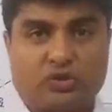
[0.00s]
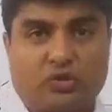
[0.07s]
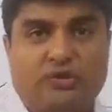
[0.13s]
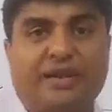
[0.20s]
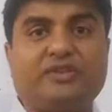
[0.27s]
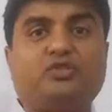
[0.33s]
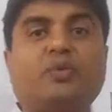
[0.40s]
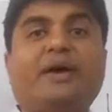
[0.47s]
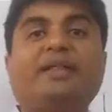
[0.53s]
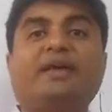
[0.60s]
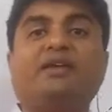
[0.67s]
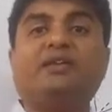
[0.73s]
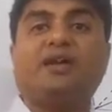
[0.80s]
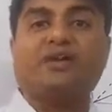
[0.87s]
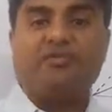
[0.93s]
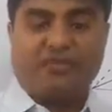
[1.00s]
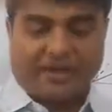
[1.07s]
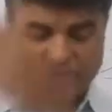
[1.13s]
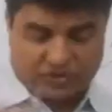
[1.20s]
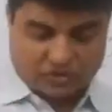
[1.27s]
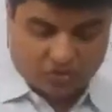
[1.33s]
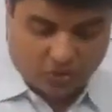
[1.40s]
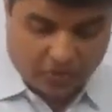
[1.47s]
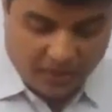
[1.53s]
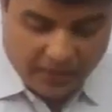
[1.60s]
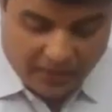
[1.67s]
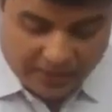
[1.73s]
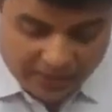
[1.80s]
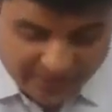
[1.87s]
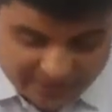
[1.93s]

So that's why there is a reflection. So you